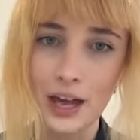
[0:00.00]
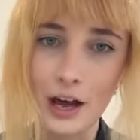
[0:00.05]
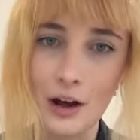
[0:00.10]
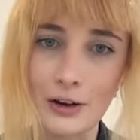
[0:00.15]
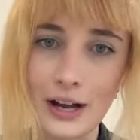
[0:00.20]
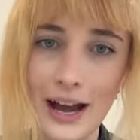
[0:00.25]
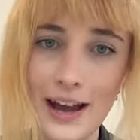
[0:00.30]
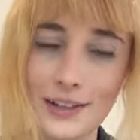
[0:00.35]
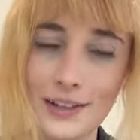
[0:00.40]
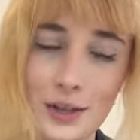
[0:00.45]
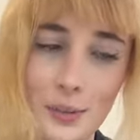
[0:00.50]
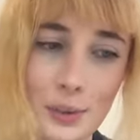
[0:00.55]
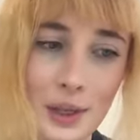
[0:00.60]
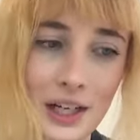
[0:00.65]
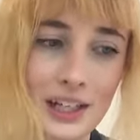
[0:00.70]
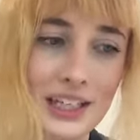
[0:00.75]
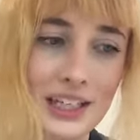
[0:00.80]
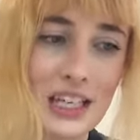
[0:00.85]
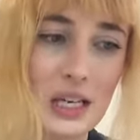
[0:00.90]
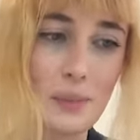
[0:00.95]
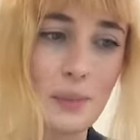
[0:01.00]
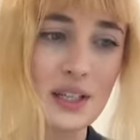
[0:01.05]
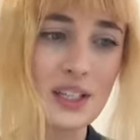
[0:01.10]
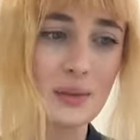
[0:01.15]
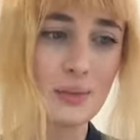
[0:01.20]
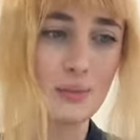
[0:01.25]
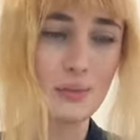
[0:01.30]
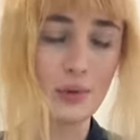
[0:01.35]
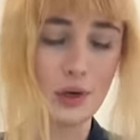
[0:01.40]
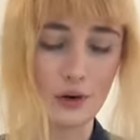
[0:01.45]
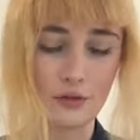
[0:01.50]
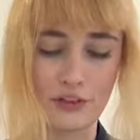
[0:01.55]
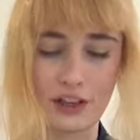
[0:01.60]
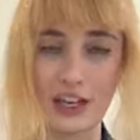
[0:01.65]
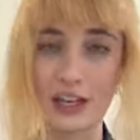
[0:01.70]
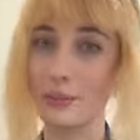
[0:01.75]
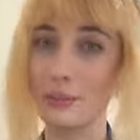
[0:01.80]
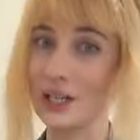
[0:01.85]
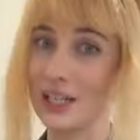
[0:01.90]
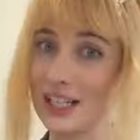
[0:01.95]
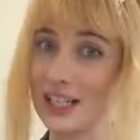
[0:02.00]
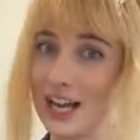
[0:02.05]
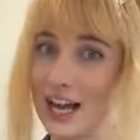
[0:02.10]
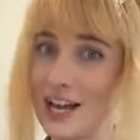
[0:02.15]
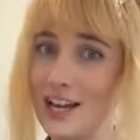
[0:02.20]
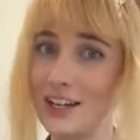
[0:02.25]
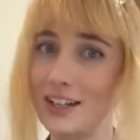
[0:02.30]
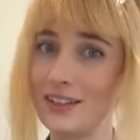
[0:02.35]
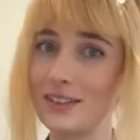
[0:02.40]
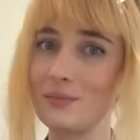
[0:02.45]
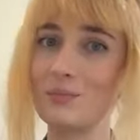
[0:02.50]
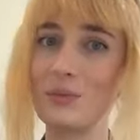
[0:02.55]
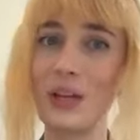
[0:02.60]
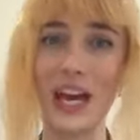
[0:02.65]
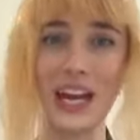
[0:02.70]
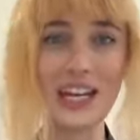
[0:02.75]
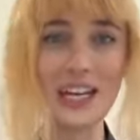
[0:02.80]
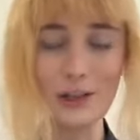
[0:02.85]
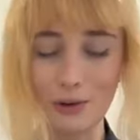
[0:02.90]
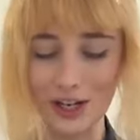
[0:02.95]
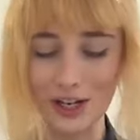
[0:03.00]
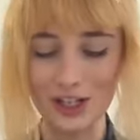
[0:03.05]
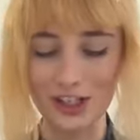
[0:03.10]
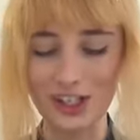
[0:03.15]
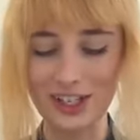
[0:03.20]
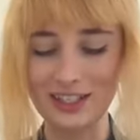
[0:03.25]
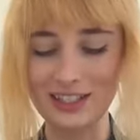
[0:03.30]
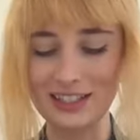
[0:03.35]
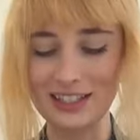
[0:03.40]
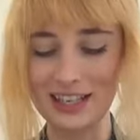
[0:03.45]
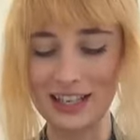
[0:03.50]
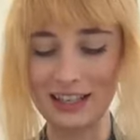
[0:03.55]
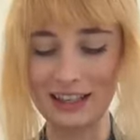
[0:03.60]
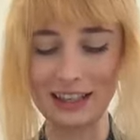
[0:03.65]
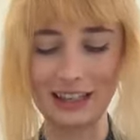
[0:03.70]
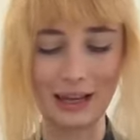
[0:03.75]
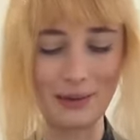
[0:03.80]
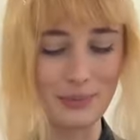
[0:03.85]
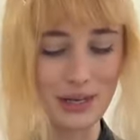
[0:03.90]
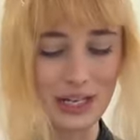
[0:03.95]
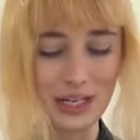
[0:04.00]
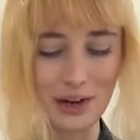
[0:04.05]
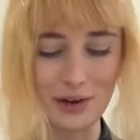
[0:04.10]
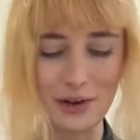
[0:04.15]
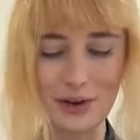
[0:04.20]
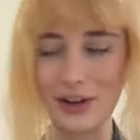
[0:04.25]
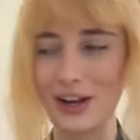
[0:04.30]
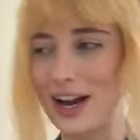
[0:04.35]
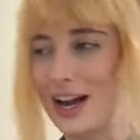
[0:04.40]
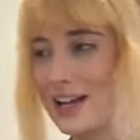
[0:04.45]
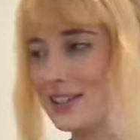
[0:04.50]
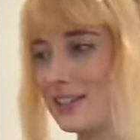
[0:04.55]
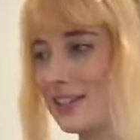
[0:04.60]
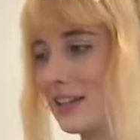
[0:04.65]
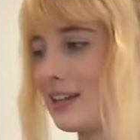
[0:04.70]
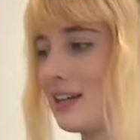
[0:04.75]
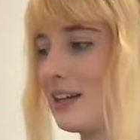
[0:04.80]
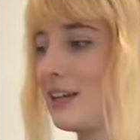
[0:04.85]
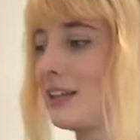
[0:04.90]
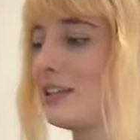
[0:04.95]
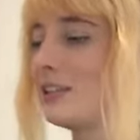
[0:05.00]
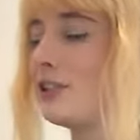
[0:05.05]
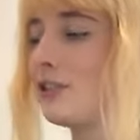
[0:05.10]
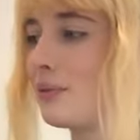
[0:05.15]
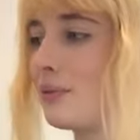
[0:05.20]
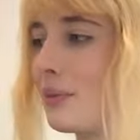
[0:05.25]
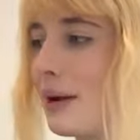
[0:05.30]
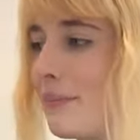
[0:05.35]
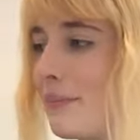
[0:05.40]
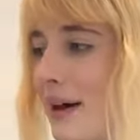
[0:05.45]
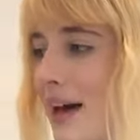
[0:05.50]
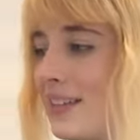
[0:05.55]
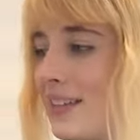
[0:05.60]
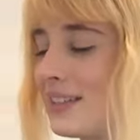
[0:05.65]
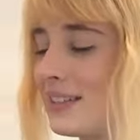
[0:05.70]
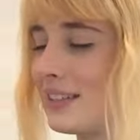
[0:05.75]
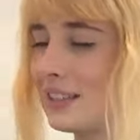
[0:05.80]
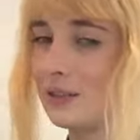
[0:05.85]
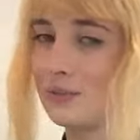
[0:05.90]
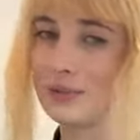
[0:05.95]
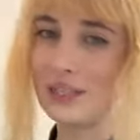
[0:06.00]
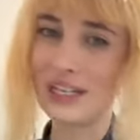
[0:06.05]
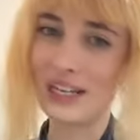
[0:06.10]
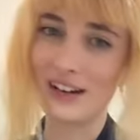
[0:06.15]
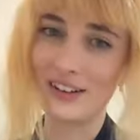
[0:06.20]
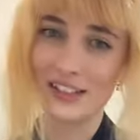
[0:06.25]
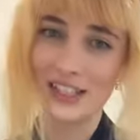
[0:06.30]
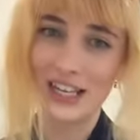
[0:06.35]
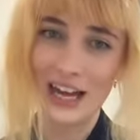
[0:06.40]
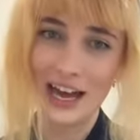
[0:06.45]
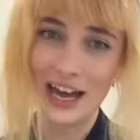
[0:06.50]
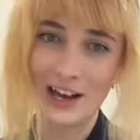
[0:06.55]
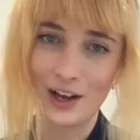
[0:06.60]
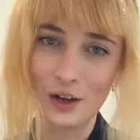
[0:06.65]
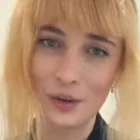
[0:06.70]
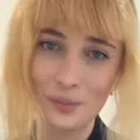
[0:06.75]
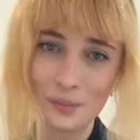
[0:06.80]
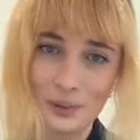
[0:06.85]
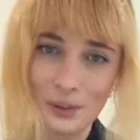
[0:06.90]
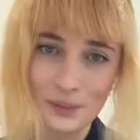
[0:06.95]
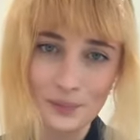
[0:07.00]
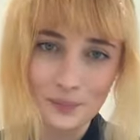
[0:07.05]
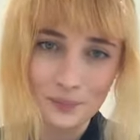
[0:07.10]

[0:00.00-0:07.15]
Okay, so I'm gonna keep us moving, but again, any questions, let me know you guys. Doing my best to be here to help.